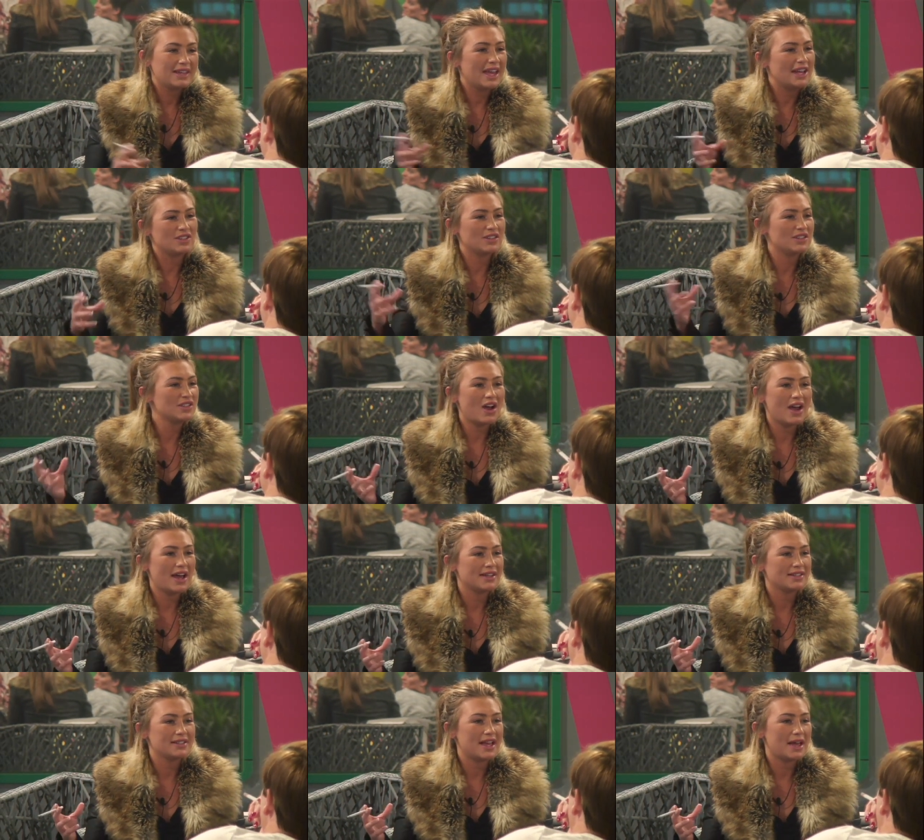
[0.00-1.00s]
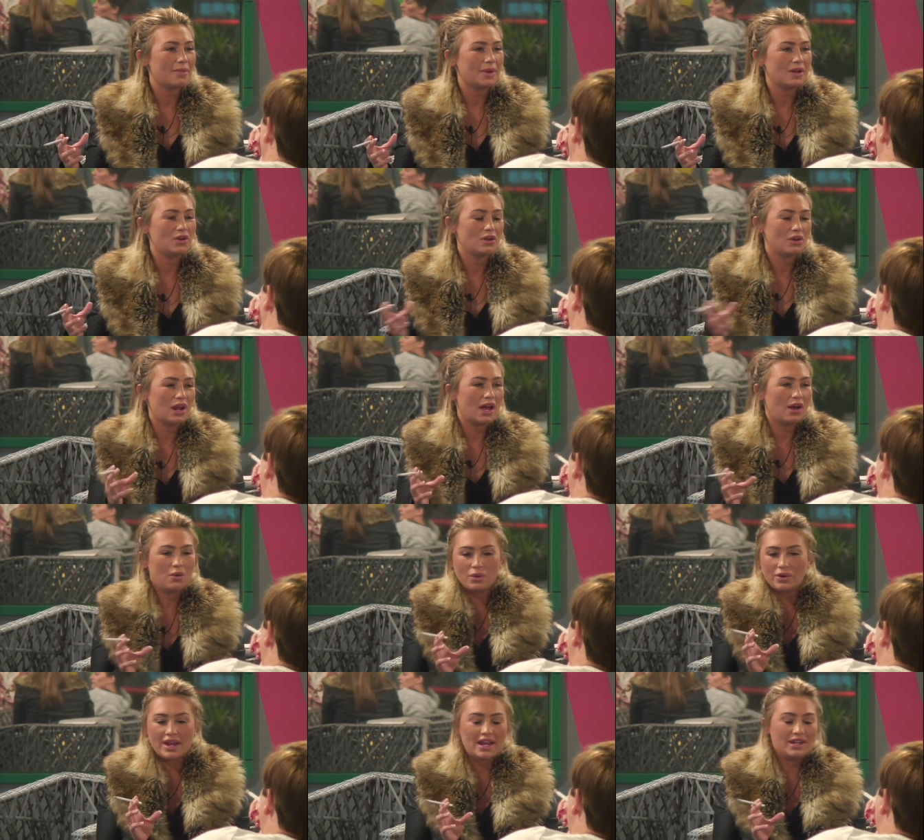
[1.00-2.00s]
Yeah, just nice and happy, not like
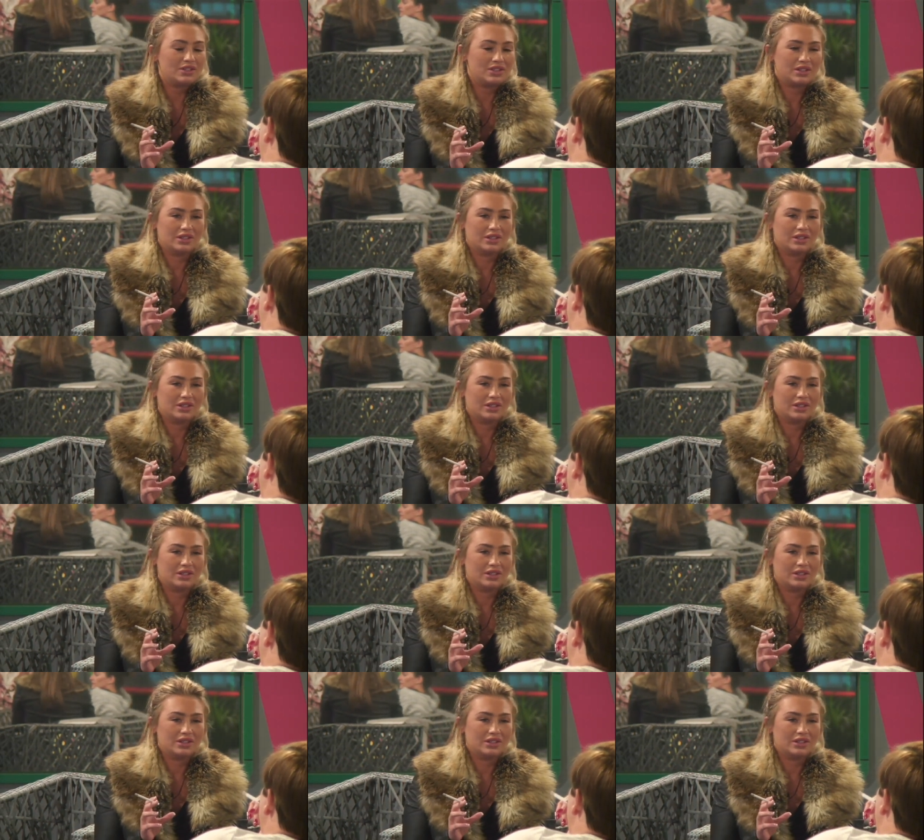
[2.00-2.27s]
all on edge